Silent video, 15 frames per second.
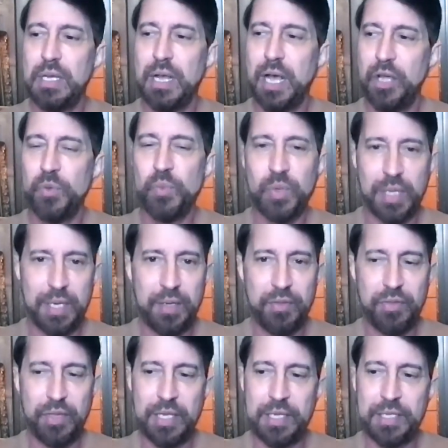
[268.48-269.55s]
unrelated
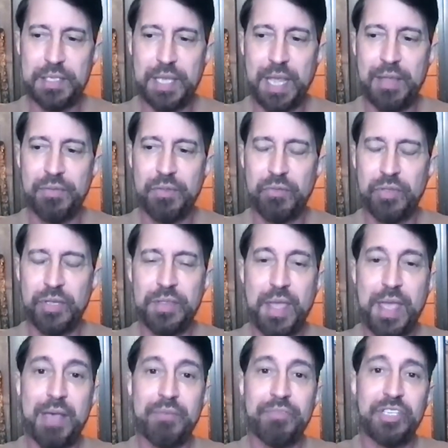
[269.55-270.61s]
things, and the thing they
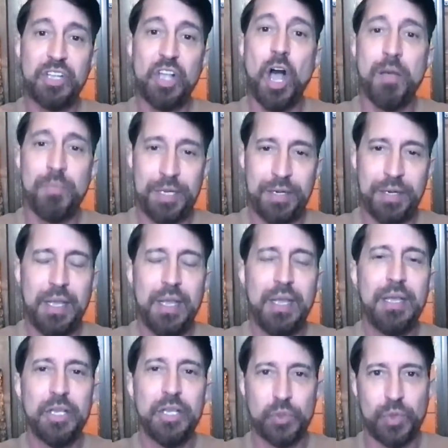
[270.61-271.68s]
have in common
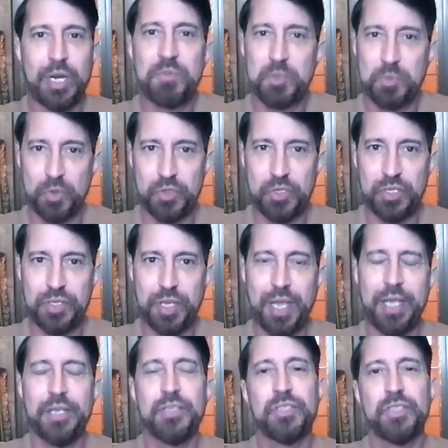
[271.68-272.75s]
is what I'm supposed to
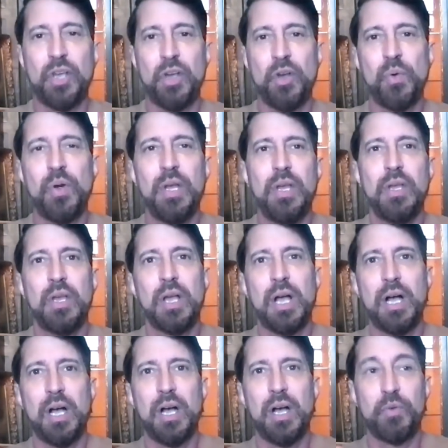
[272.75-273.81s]
say. So
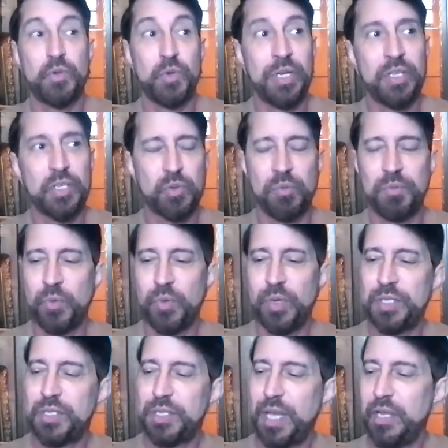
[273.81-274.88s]
uh, I was reading this woman
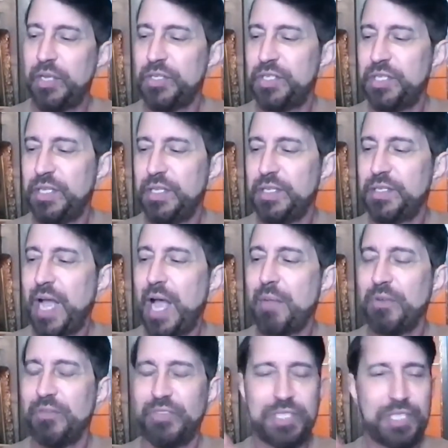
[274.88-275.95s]
once. I could see the top
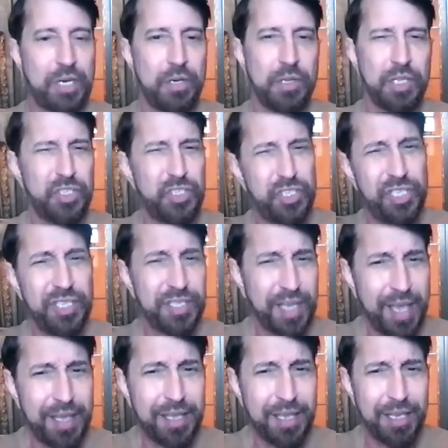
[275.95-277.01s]
of a Sara Lee's
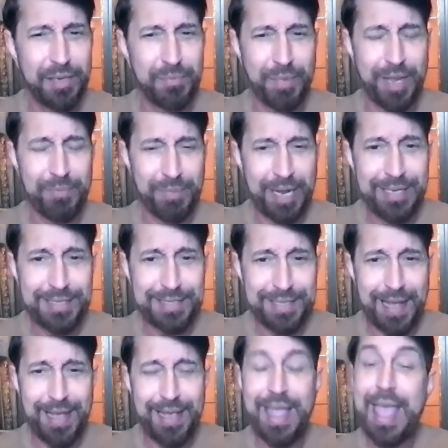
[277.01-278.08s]
cheesecake in my mind's
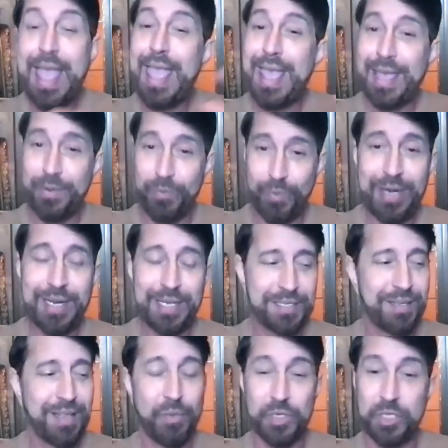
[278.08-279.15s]
eye, and right next
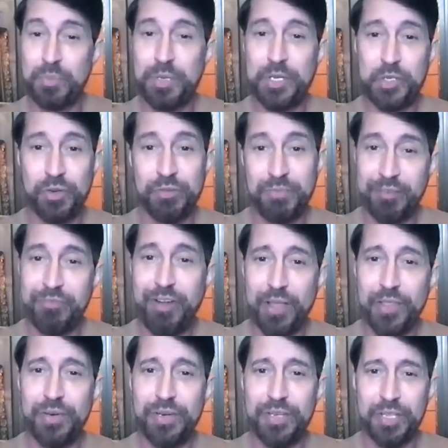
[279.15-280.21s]
to that was a picture of my
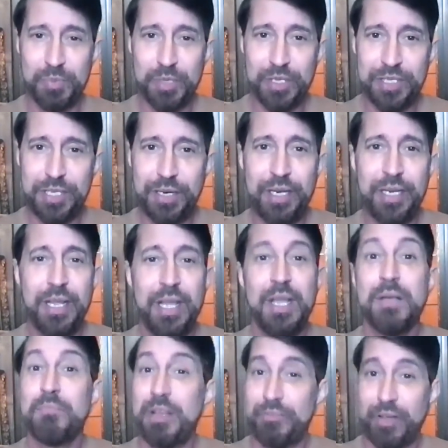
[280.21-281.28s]
father in the military.
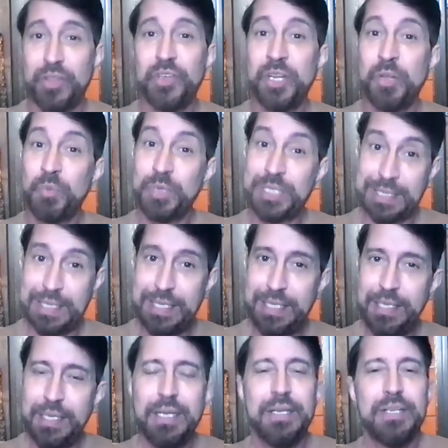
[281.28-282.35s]
My father's name was
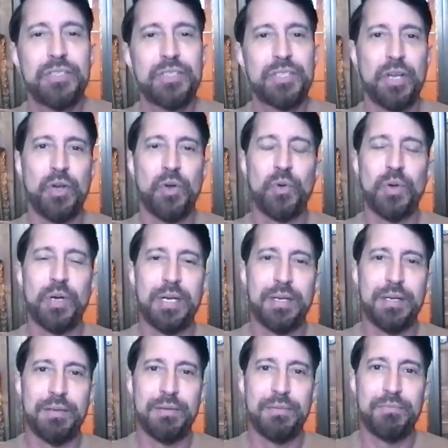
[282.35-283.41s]
Lee, so
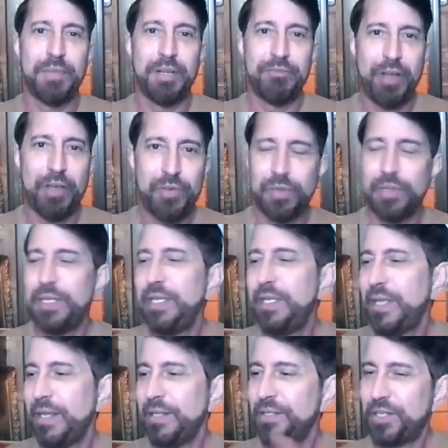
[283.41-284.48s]
uh, my father Lee
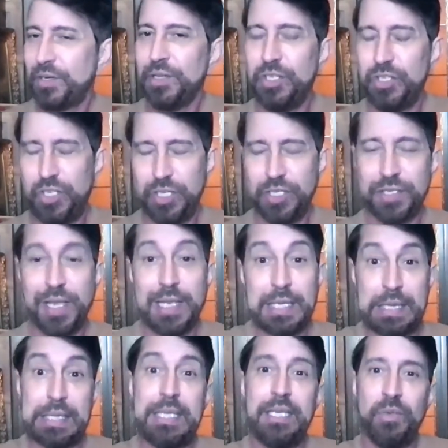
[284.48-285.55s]
and Sara Lee cheesecake.
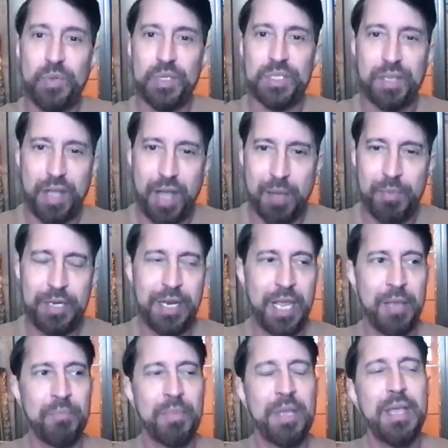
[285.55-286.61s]
Lee was the common
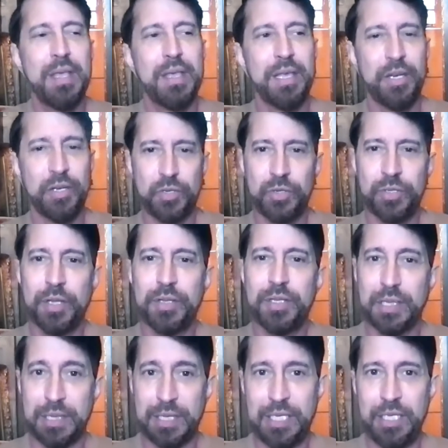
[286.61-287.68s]
name, and it turned out
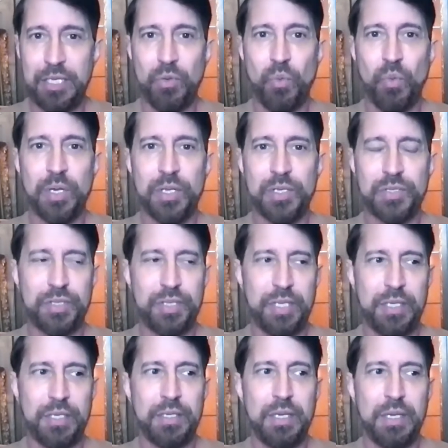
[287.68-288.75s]
that Lee was
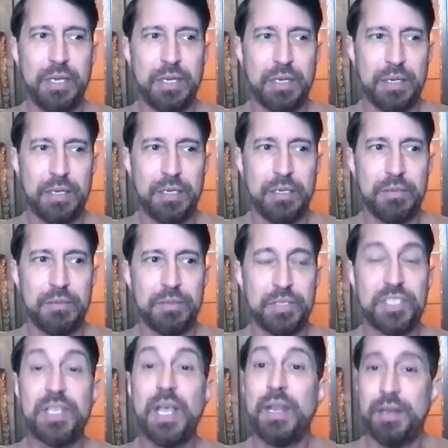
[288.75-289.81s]
the uh,
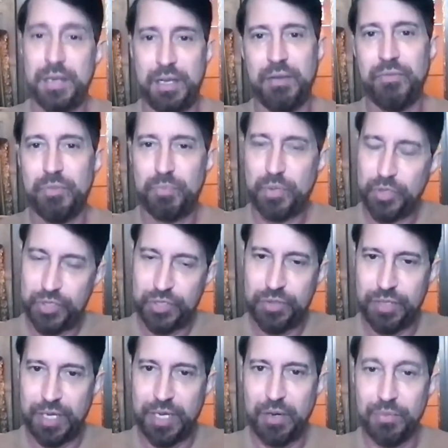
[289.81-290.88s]
son of the person
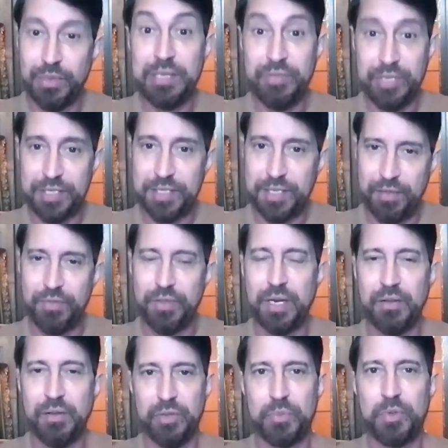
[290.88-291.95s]
that I living son
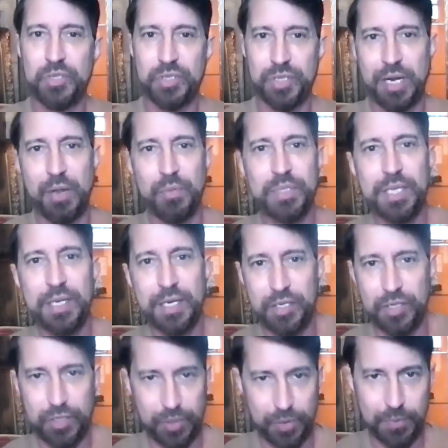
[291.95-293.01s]
that of the person that I was
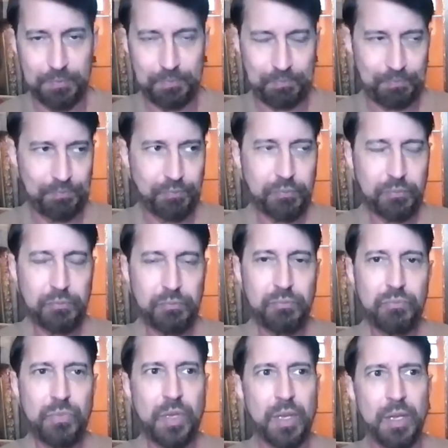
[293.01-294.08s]
connected to.
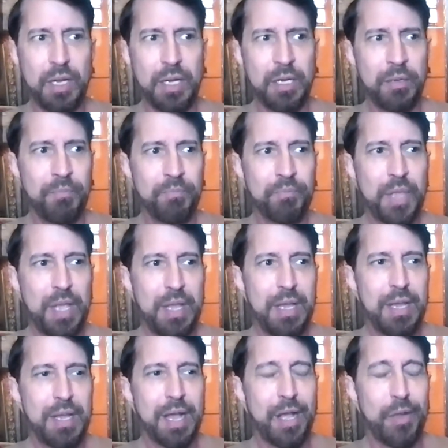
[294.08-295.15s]
Um,
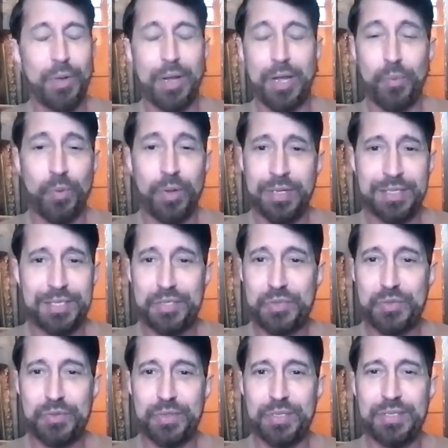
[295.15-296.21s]
I, I,
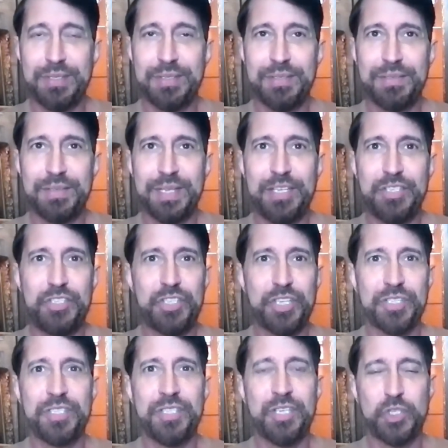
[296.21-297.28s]
once uh, had
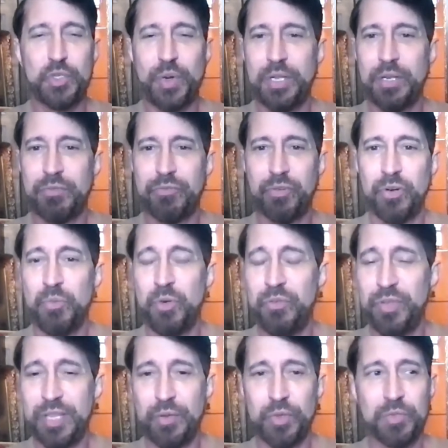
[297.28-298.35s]
just seen a trailer for a
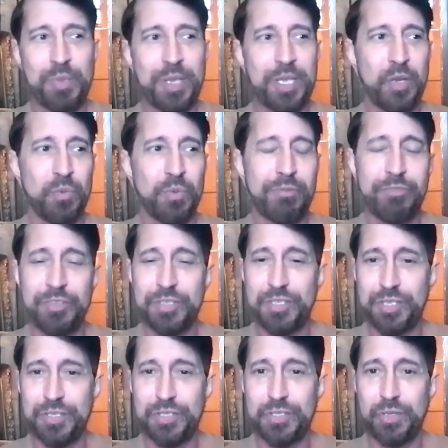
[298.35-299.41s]
movie that was making
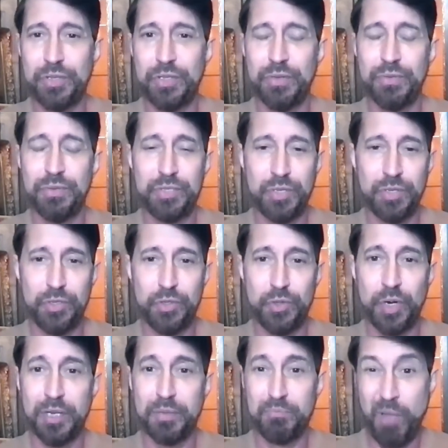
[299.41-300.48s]
references to the to the
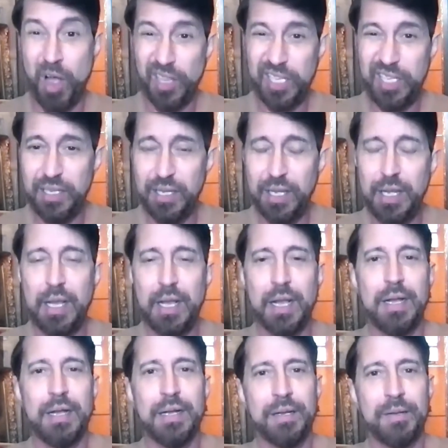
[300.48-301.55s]
drug Molly,
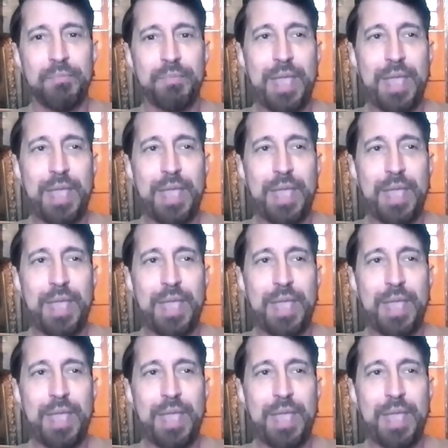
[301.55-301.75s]
um,